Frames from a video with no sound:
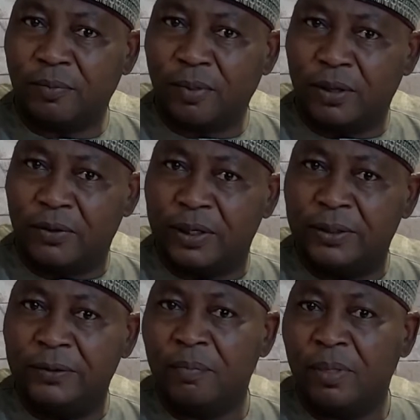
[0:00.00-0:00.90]

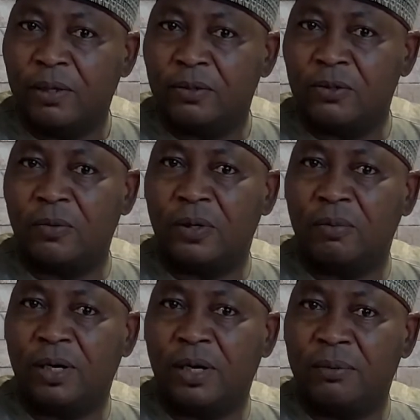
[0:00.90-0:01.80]
really, some of them
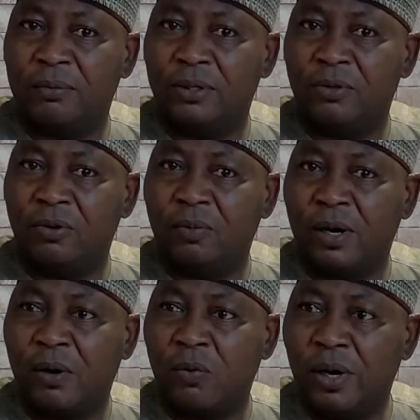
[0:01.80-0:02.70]
are being
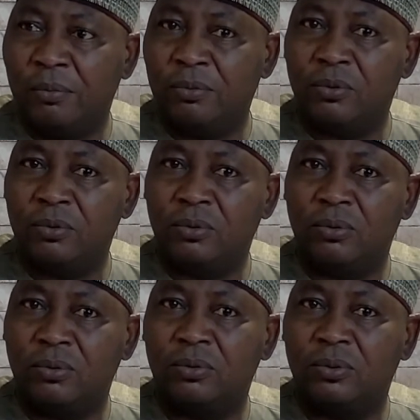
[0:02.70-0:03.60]
overwhelmed
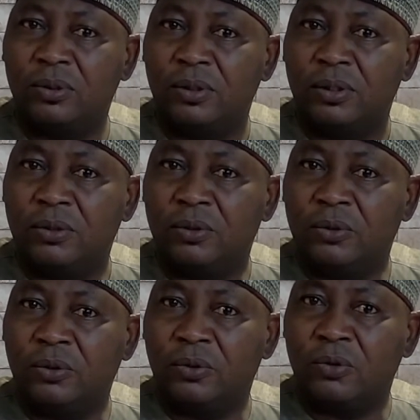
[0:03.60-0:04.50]
to, you
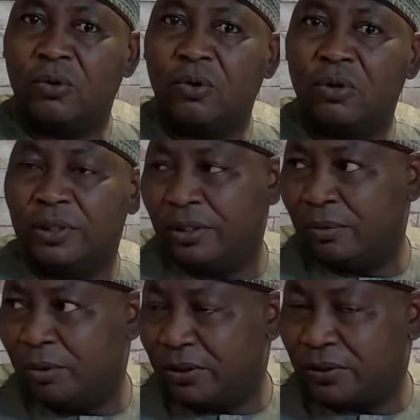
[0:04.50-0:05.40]
know, call in the
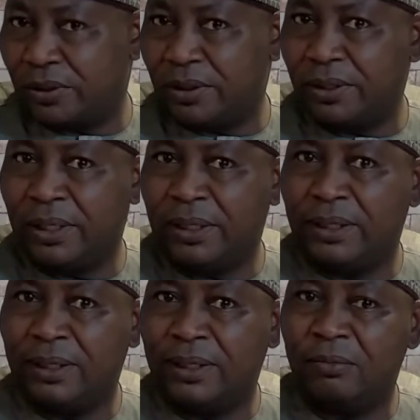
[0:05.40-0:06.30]
military.
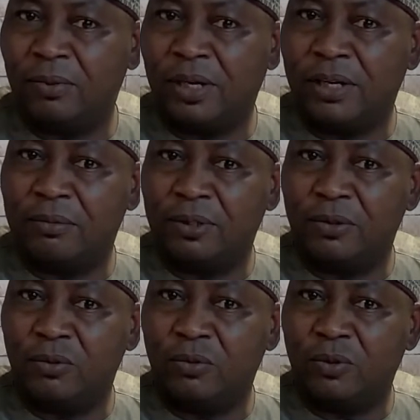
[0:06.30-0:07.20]
And
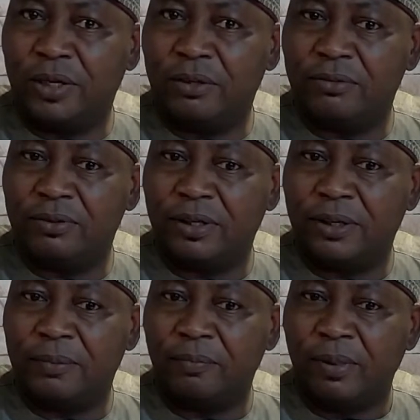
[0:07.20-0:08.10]
invariably, we have
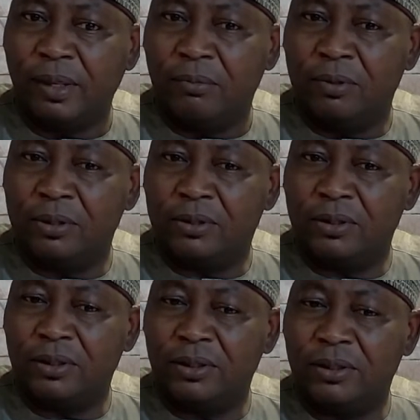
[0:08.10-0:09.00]

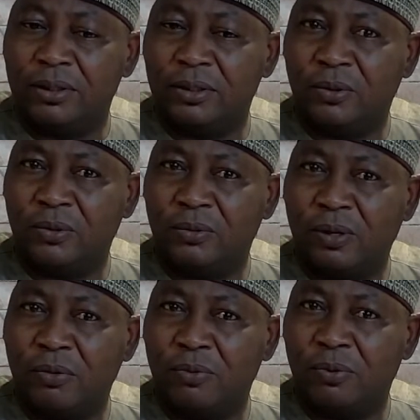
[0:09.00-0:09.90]
military, you know,
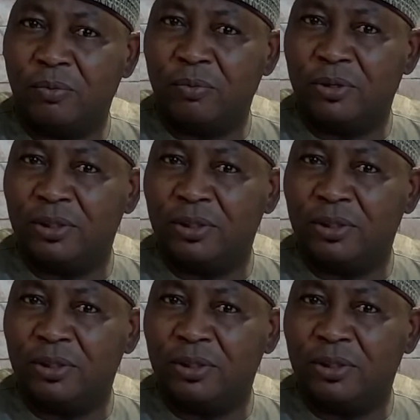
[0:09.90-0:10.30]
performing